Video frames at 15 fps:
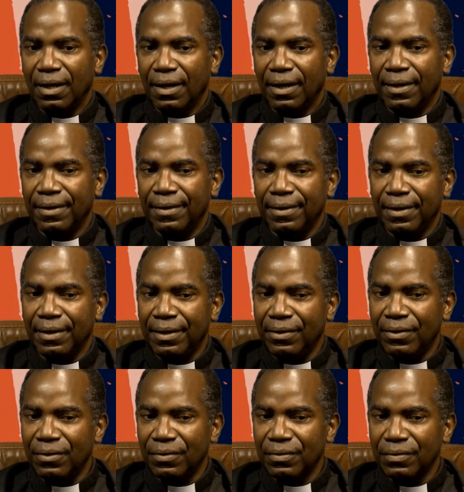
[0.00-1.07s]
And in
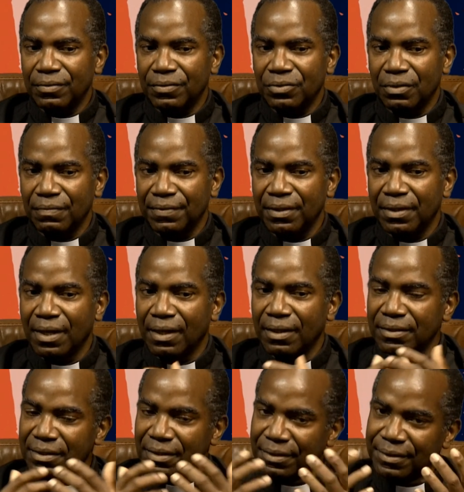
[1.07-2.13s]
our sort of
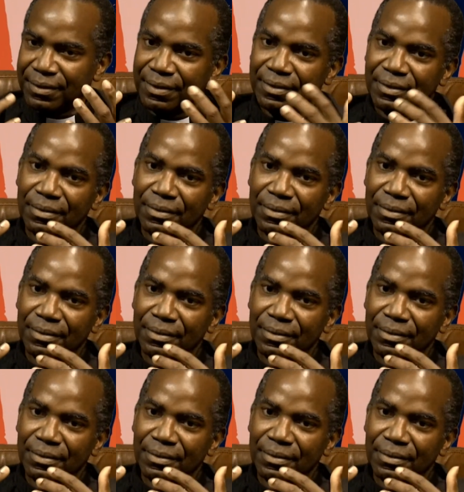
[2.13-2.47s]
egalitarian